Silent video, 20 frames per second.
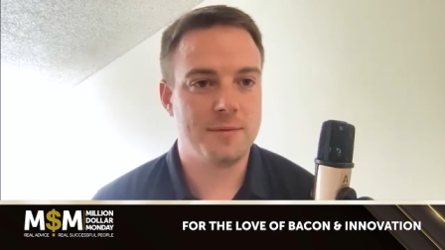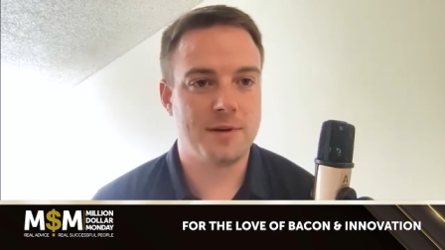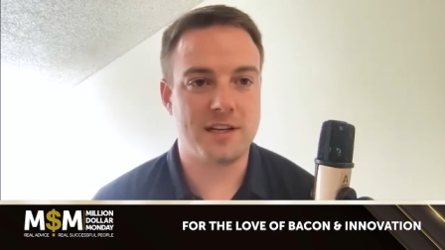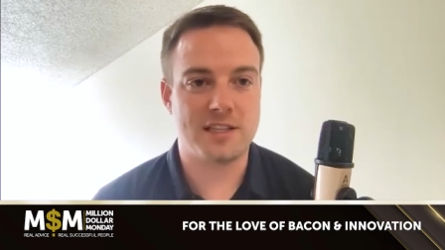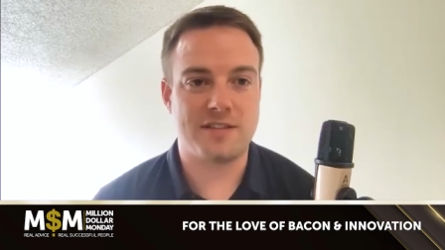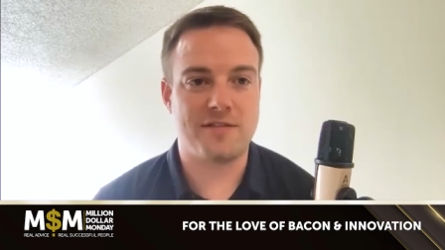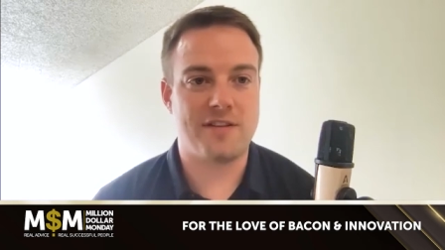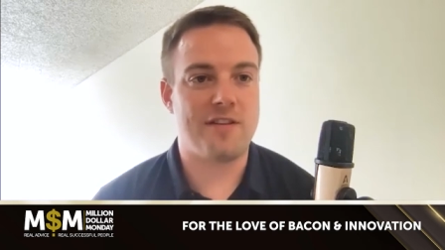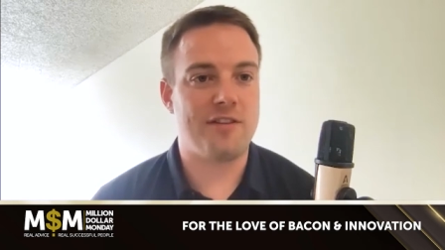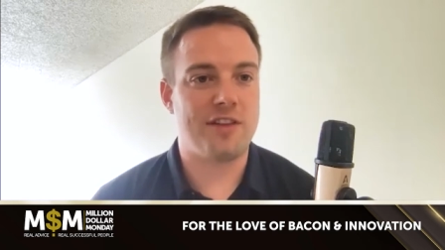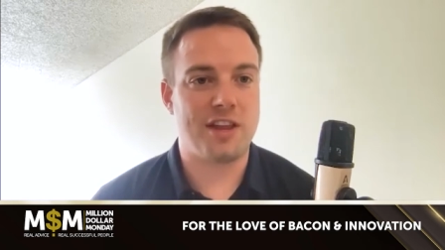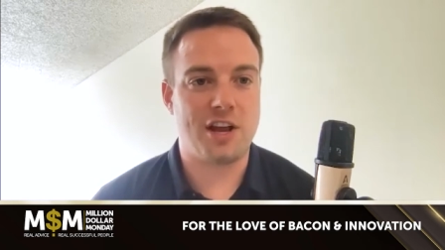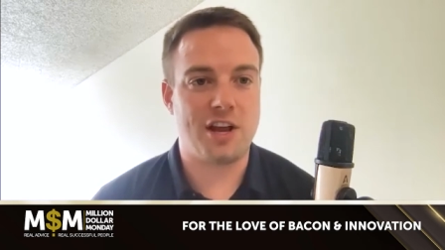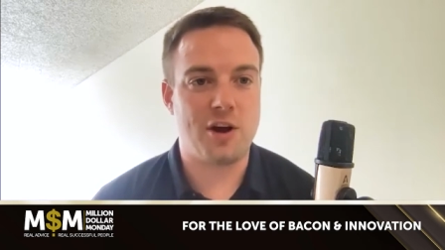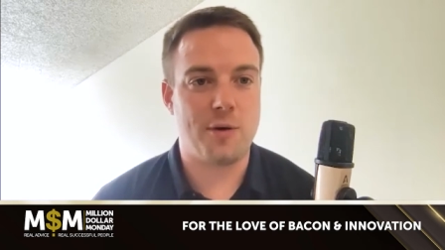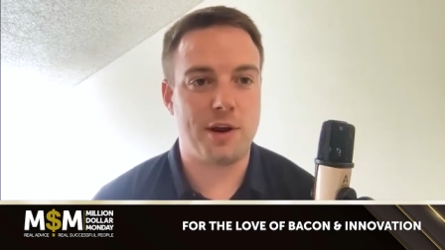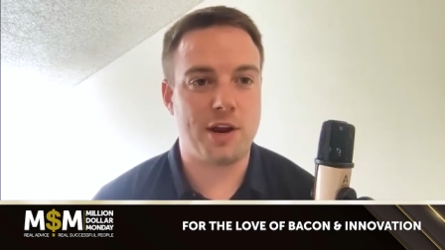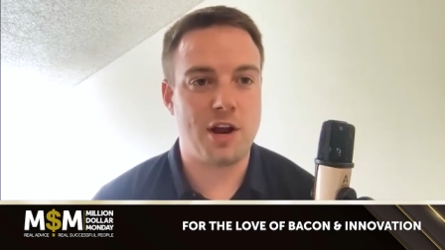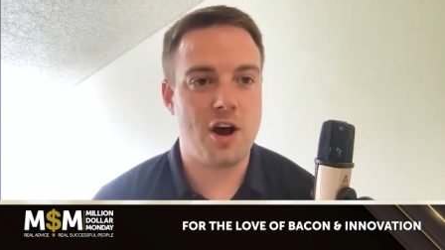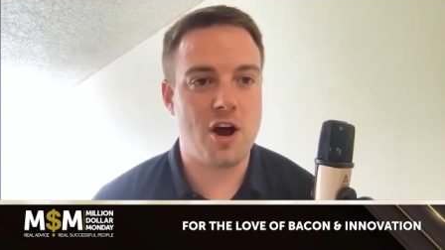because of everything
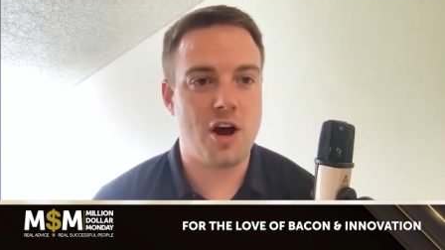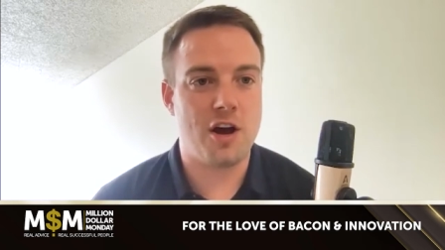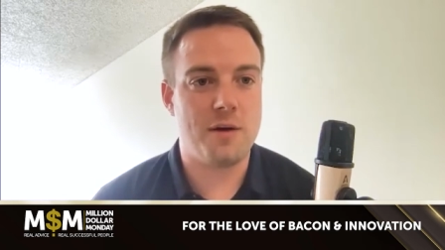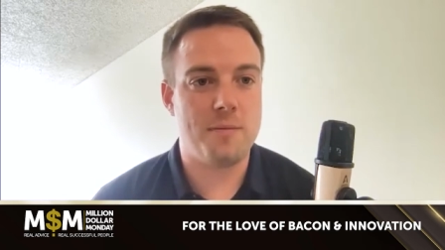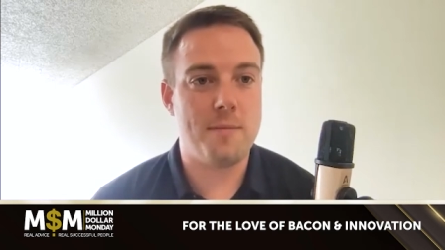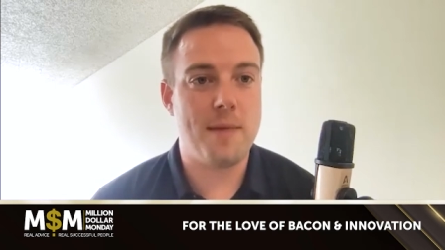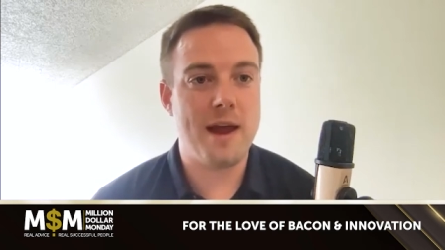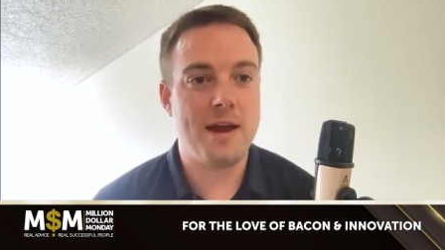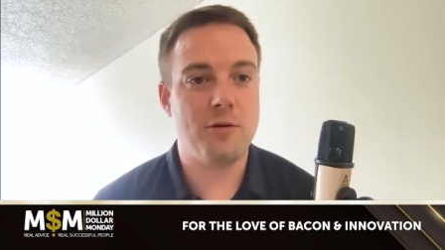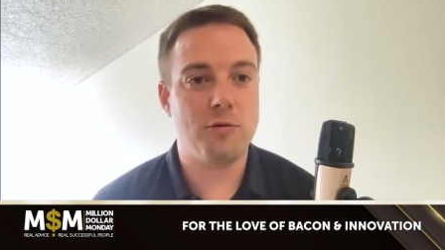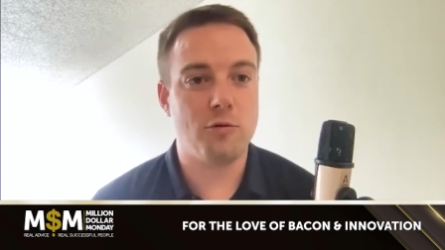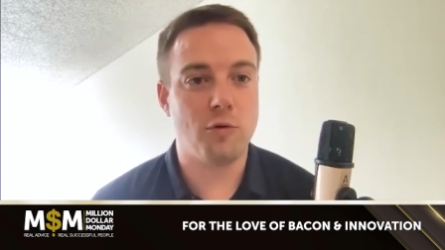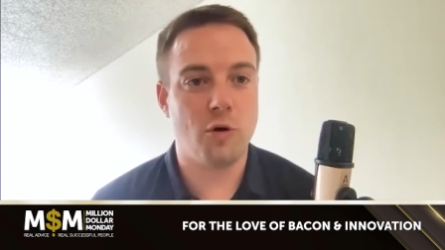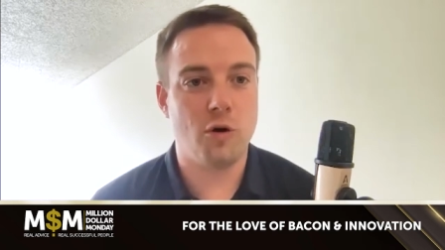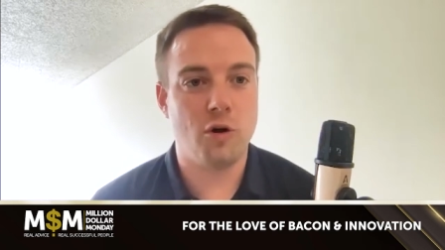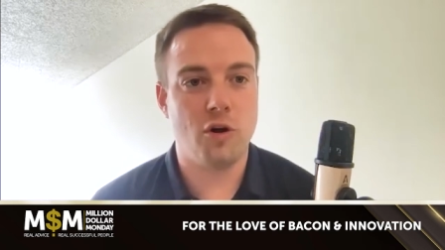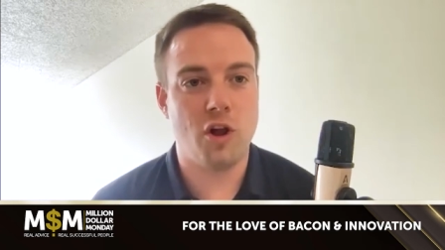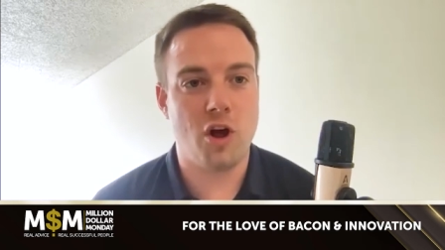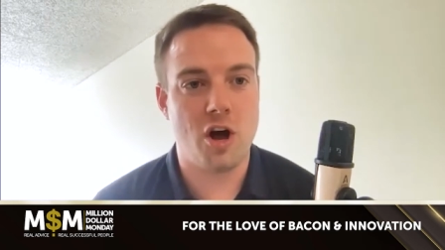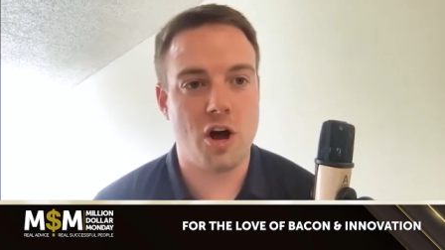going on may
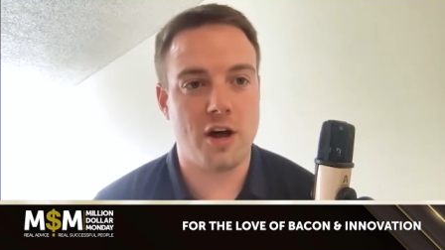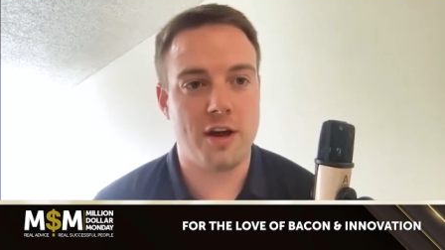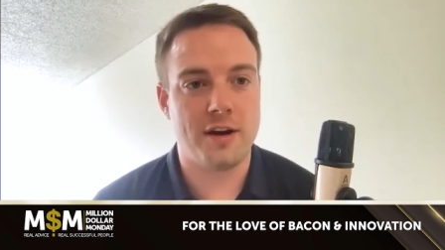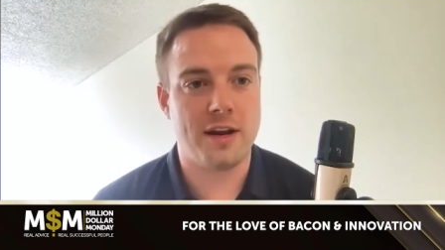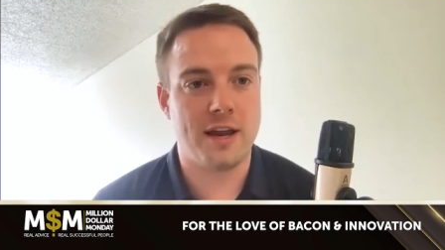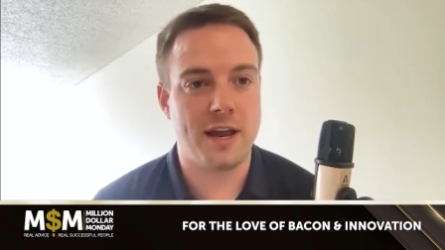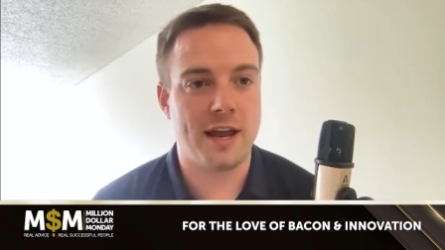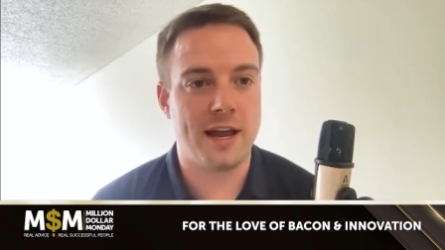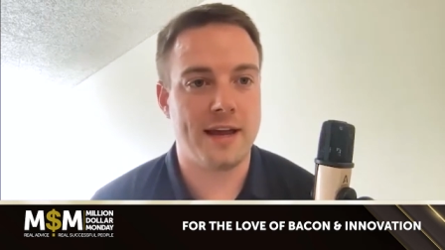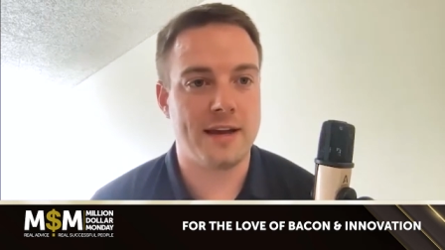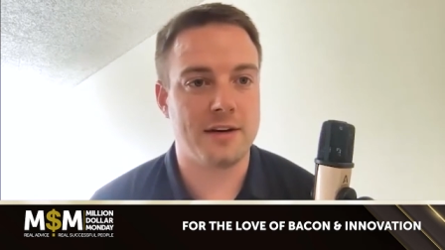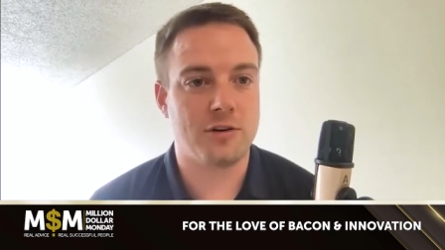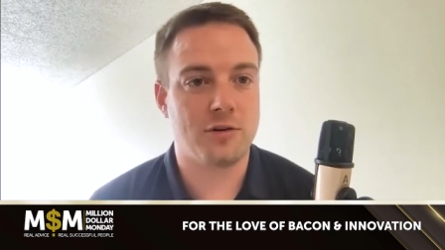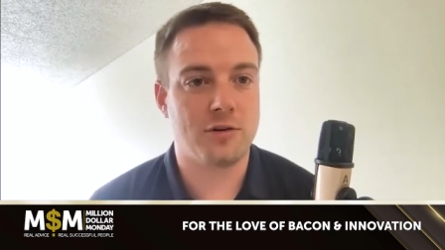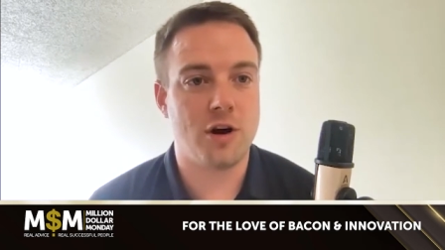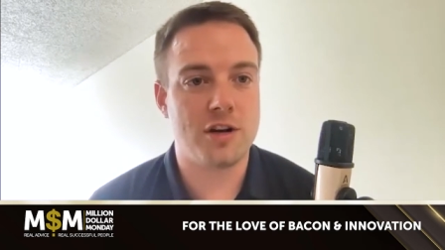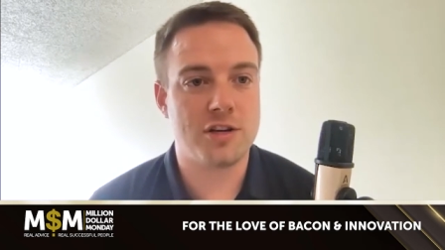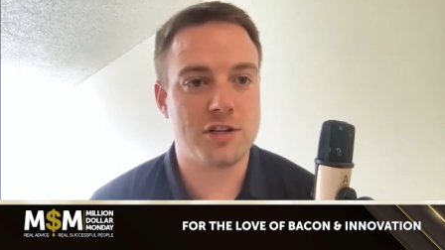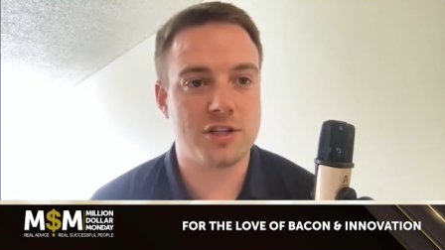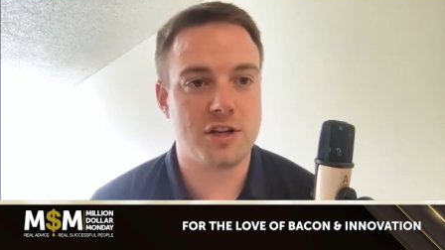roll on and
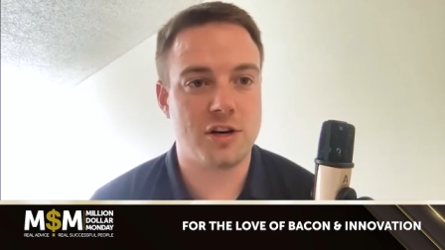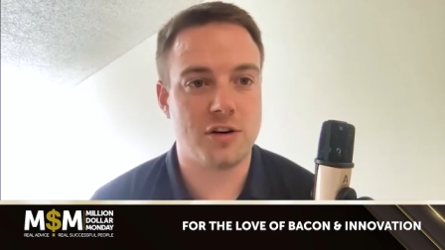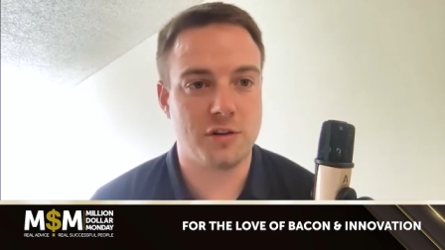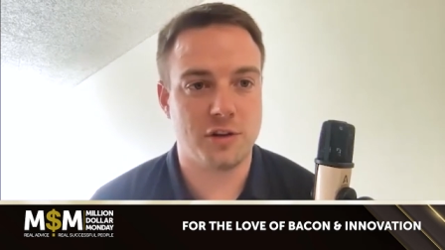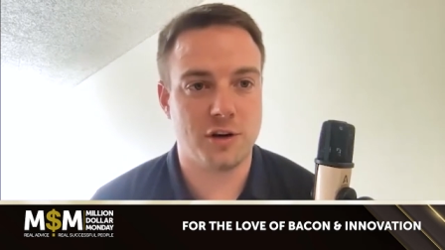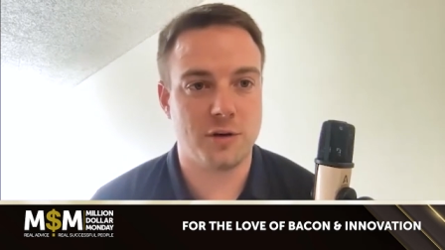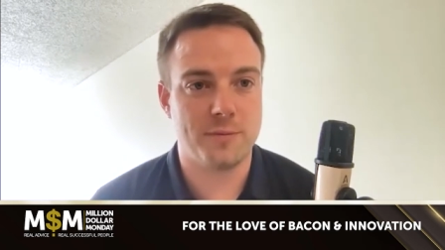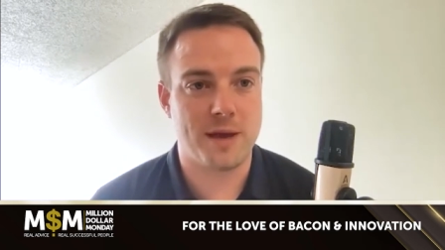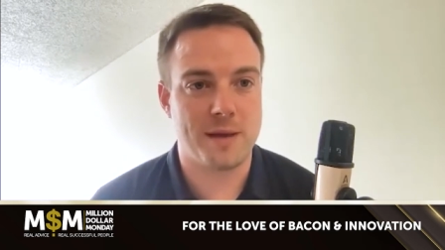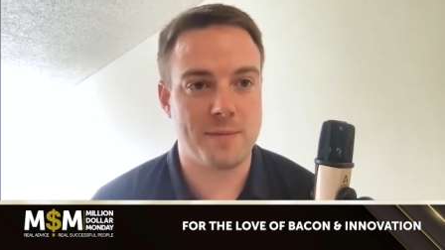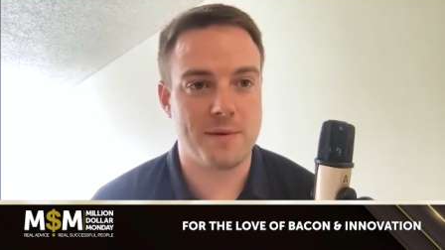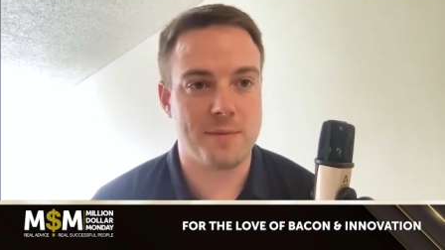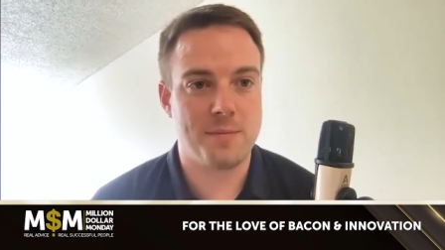crush their little baby